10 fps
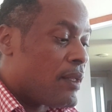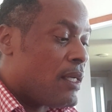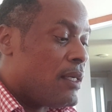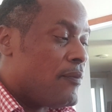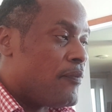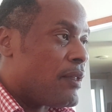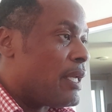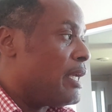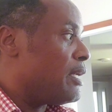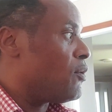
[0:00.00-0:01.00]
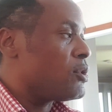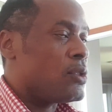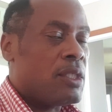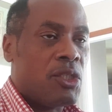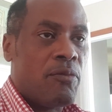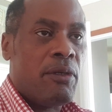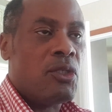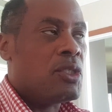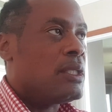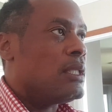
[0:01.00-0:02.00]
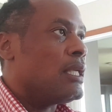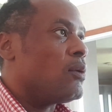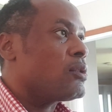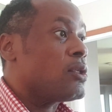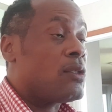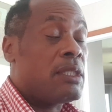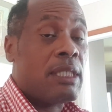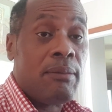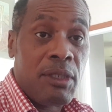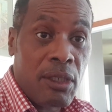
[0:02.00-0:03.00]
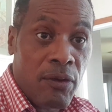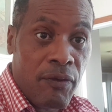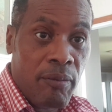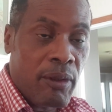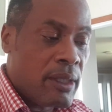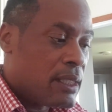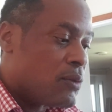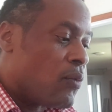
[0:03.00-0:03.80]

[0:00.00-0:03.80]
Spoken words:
and also distribution and also consumption of your products,